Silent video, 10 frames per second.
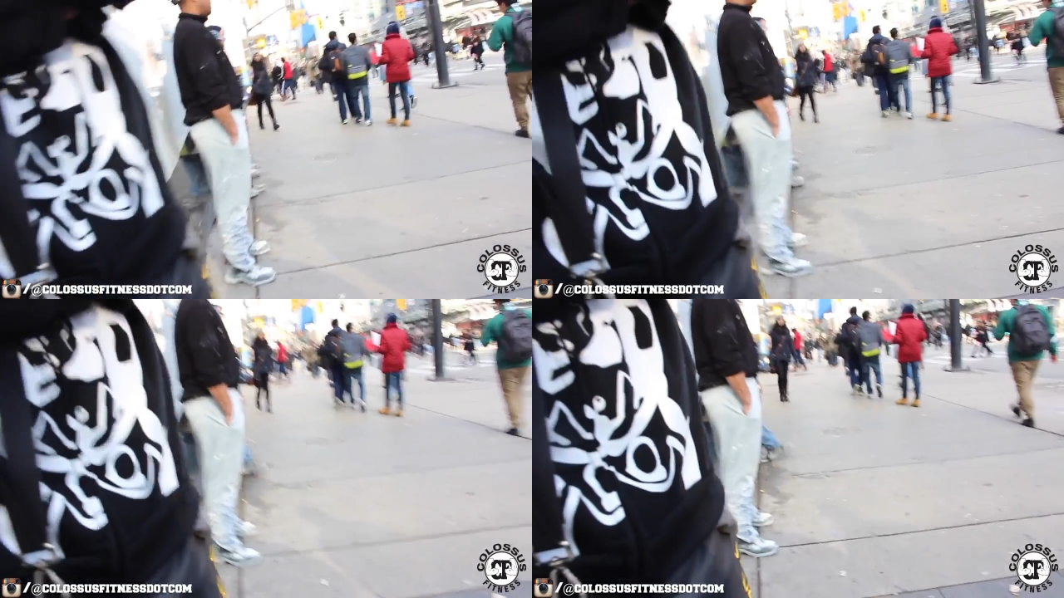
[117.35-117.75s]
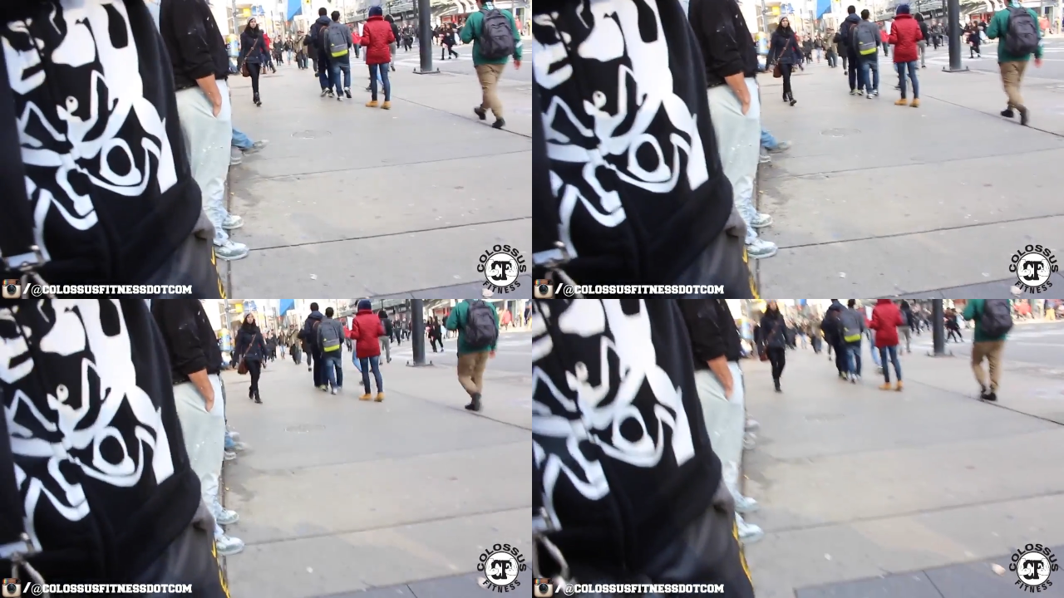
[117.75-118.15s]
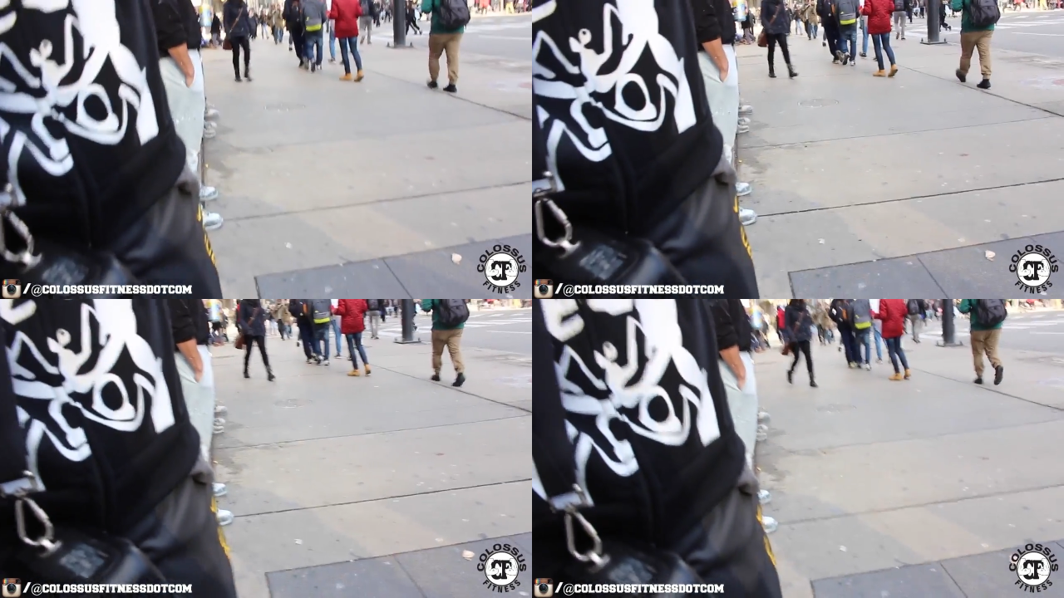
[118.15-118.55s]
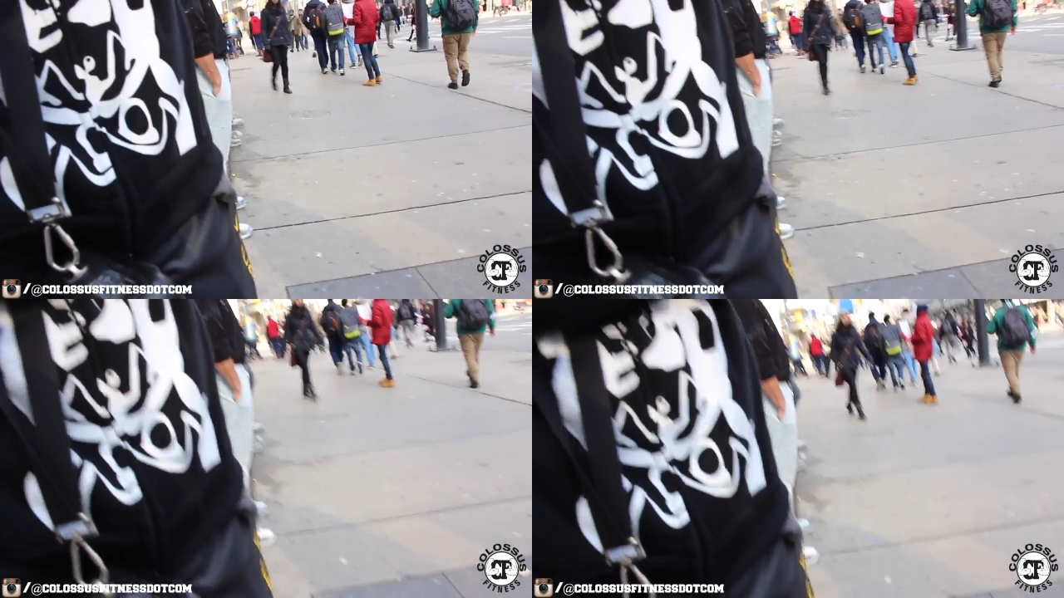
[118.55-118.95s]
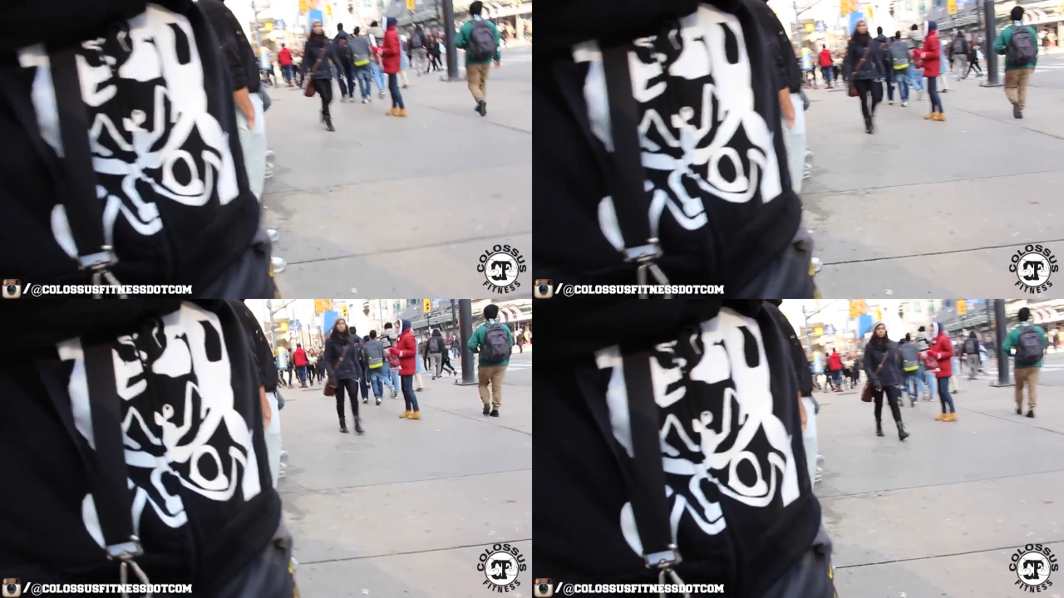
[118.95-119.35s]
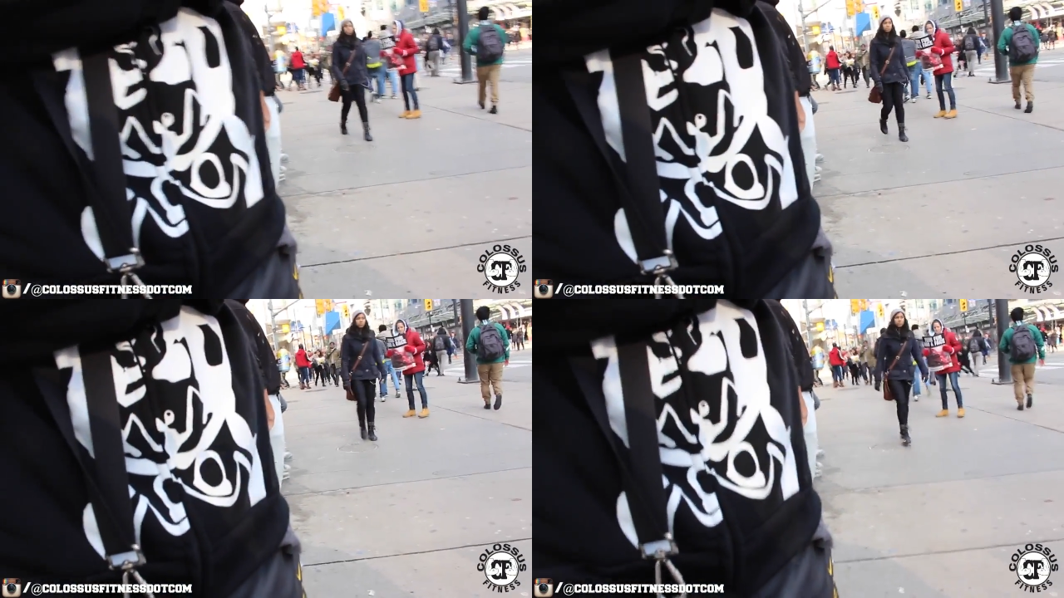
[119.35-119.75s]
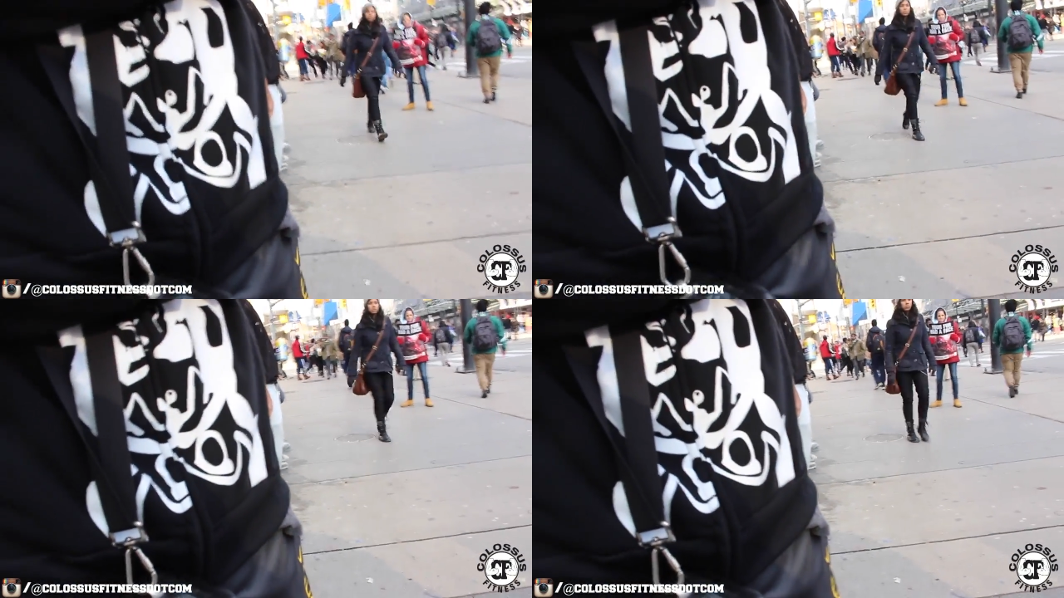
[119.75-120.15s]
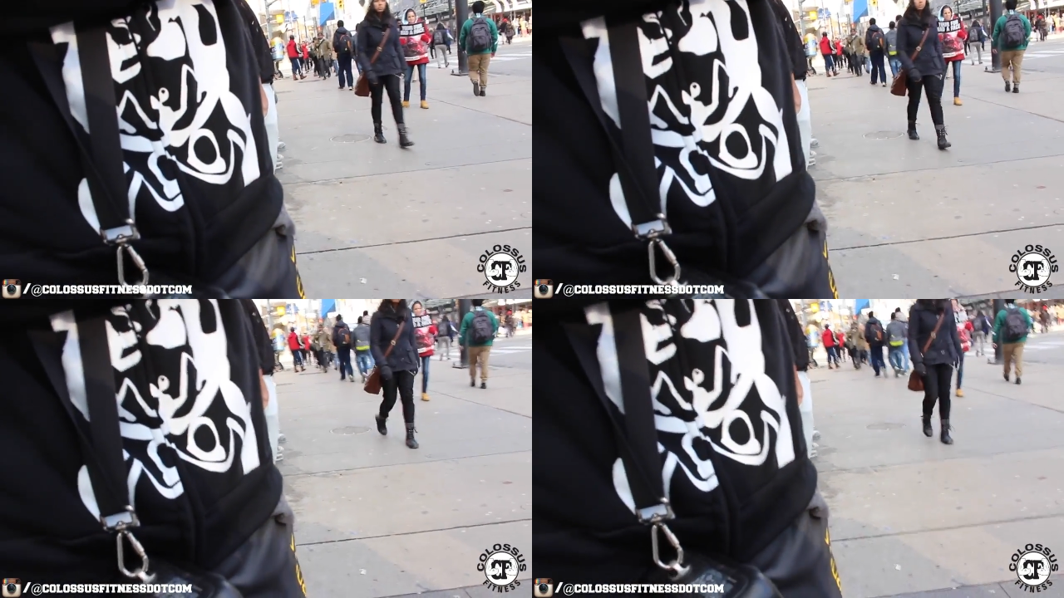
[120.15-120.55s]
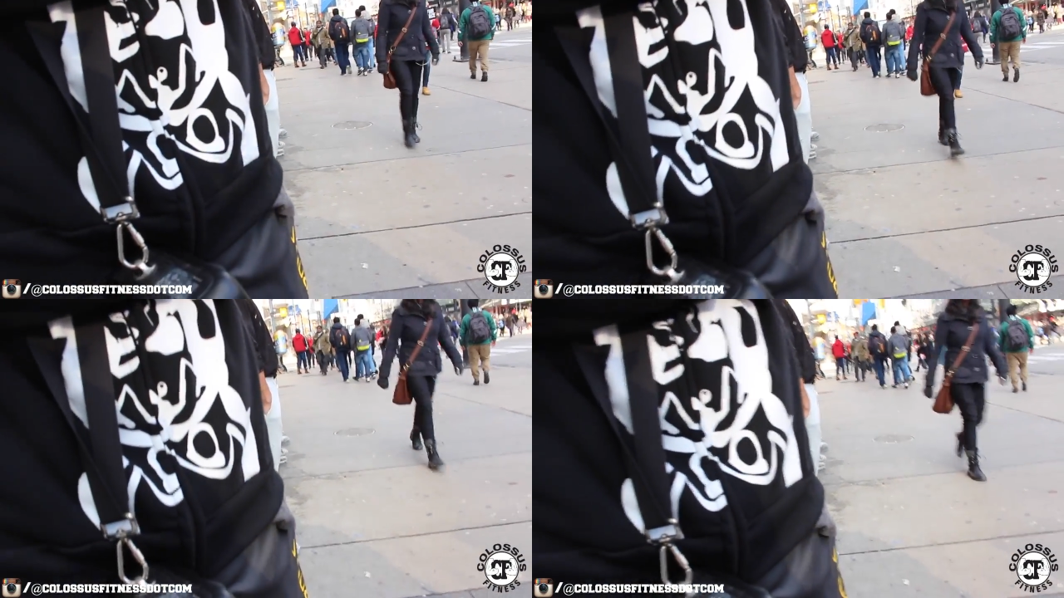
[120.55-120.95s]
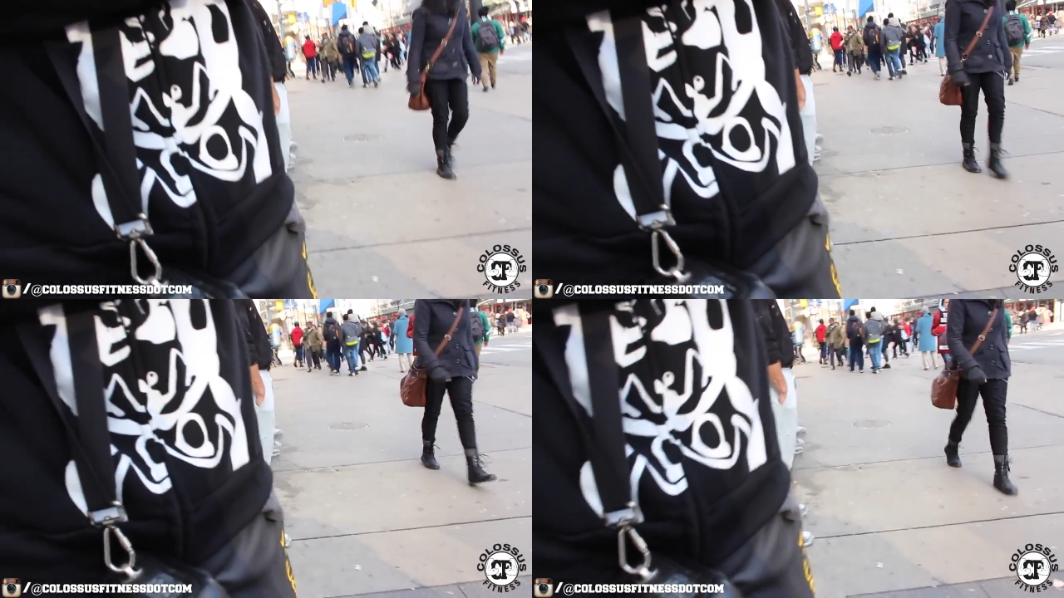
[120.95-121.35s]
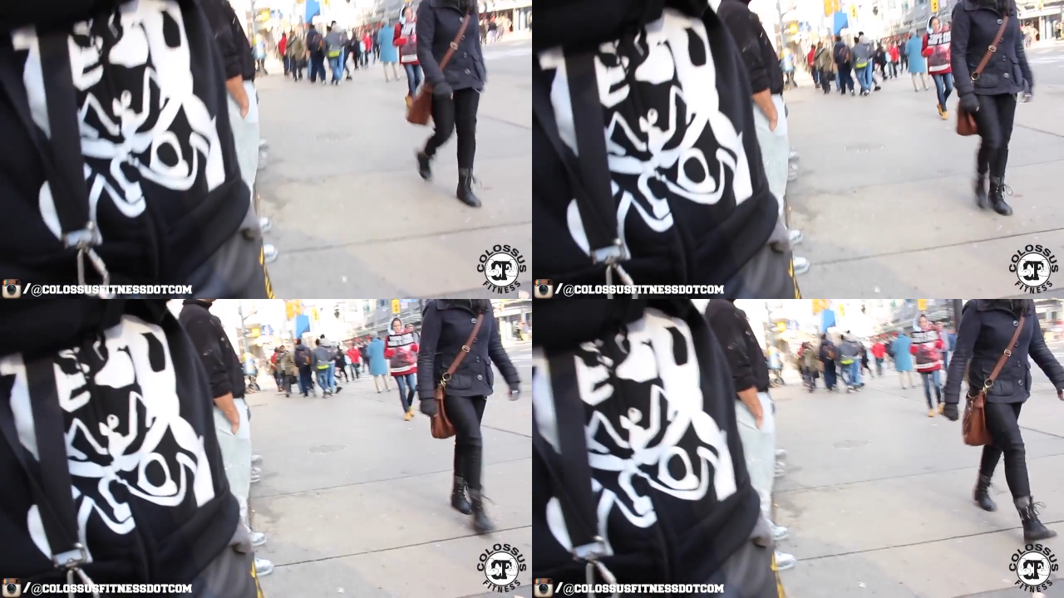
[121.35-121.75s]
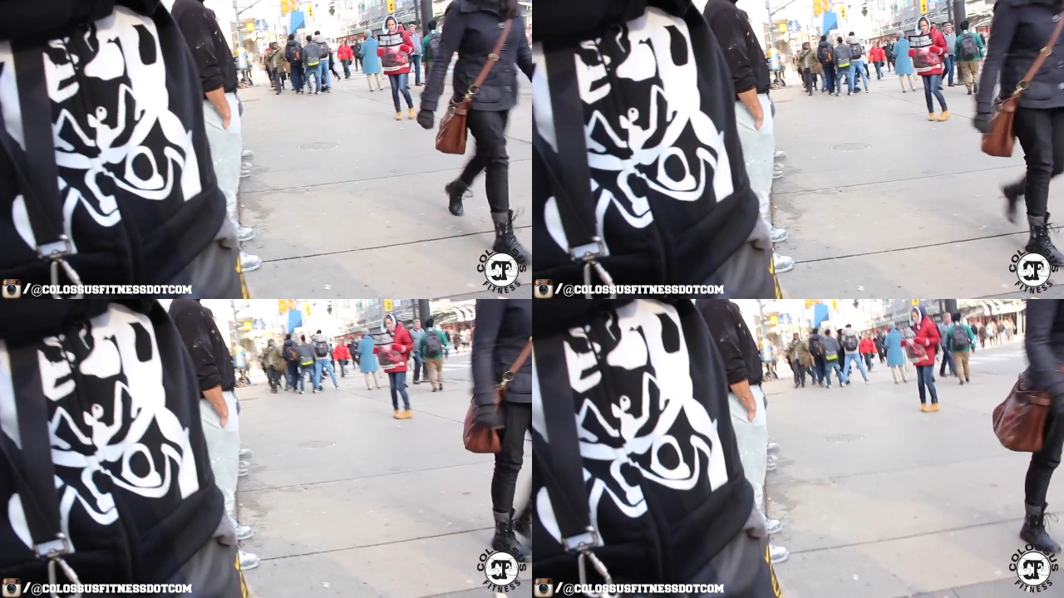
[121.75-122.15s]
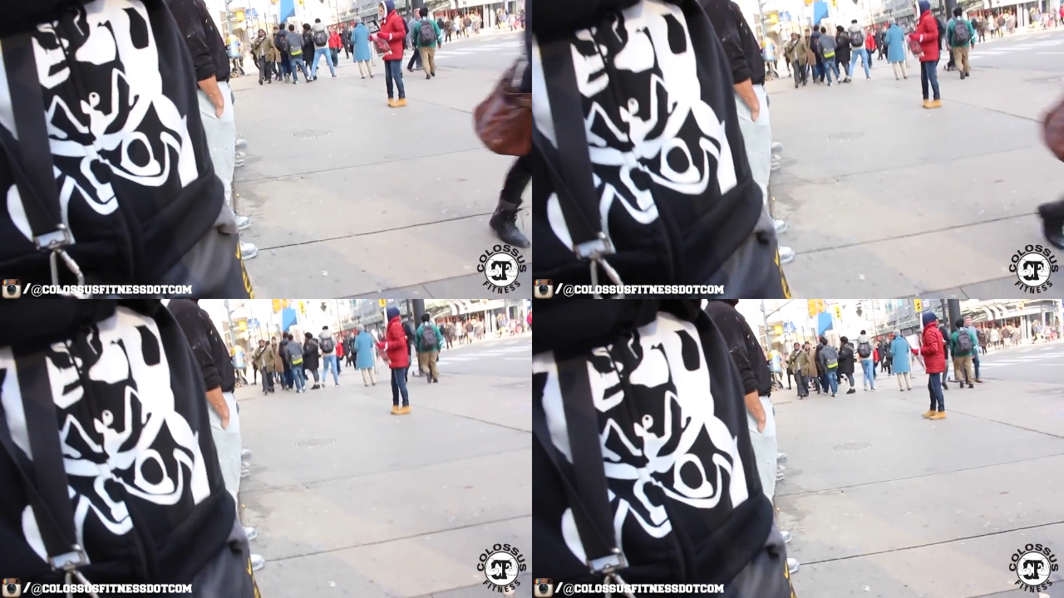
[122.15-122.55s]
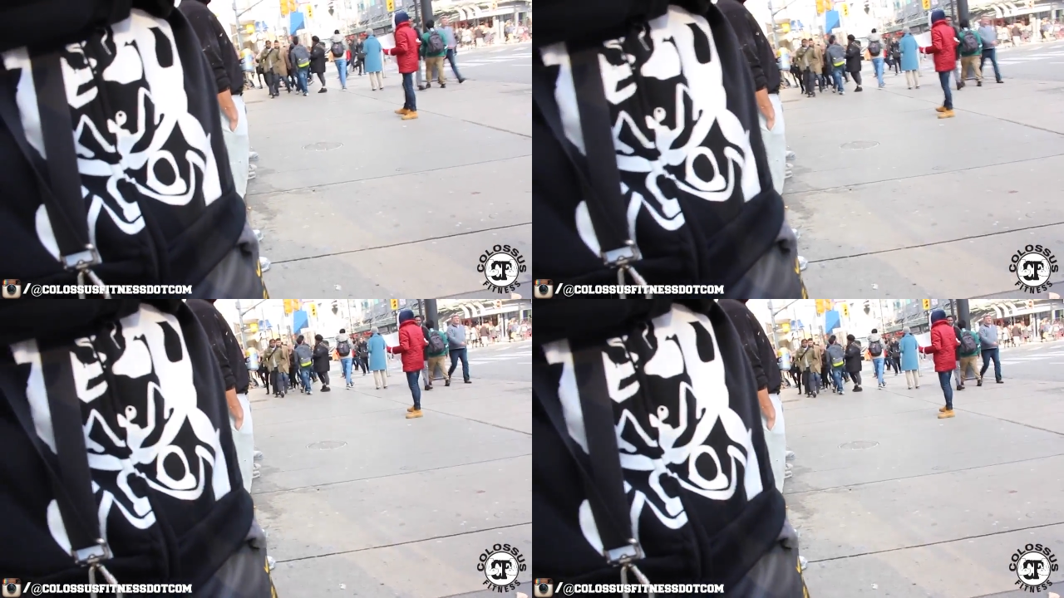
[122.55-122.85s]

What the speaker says: Nobody's mouth can be seen.